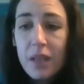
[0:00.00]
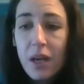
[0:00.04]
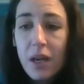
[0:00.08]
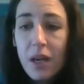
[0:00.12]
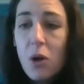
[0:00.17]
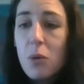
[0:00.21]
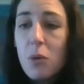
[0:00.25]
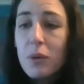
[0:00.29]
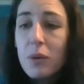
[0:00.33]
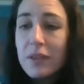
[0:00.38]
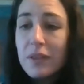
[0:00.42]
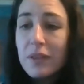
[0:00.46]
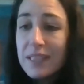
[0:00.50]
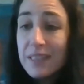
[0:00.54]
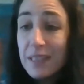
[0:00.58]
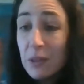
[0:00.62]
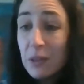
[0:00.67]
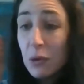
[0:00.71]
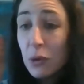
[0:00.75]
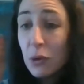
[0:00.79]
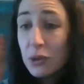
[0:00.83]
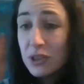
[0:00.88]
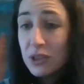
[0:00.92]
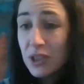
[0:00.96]
oh and this is
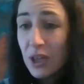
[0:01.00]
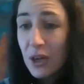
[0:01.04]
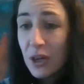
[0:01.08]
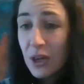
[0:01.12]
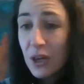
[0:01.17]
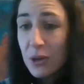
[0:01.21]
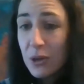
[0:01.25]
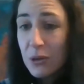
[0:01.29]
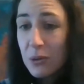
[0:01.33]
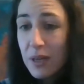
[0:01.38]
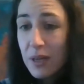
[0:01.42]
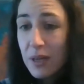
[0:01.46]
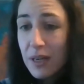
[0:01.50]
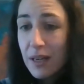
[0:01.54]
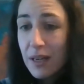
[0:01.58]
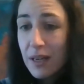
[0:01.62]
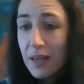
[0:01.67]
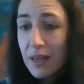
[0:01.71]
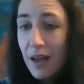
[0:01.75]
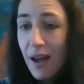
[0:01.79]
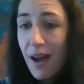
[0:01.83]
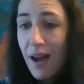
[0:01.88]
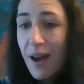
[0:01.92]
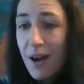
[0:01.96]
also
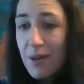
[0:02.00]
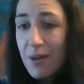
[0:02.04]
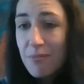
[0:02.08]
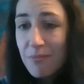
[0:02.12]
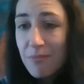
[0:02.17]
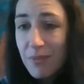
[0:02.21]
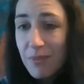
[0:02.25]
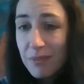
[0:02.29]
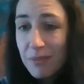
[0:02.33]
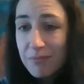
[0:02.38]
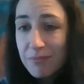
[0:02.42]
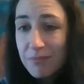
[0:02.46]
um,